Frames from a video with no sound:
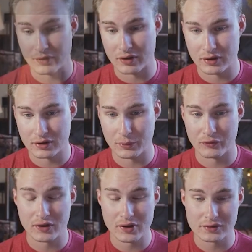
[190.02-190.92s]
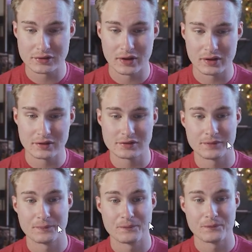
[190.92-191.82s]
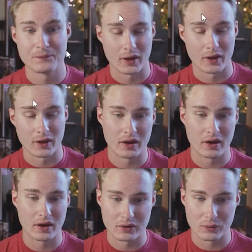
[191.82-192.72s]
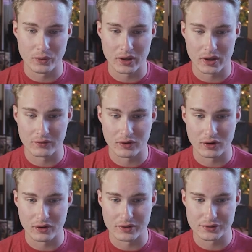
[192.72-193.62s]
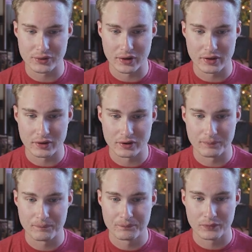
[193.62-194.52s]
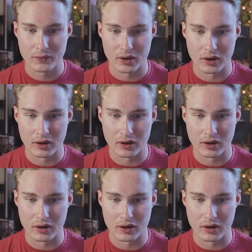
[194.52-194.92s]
in-depth video settings, and we have all this right here. I'm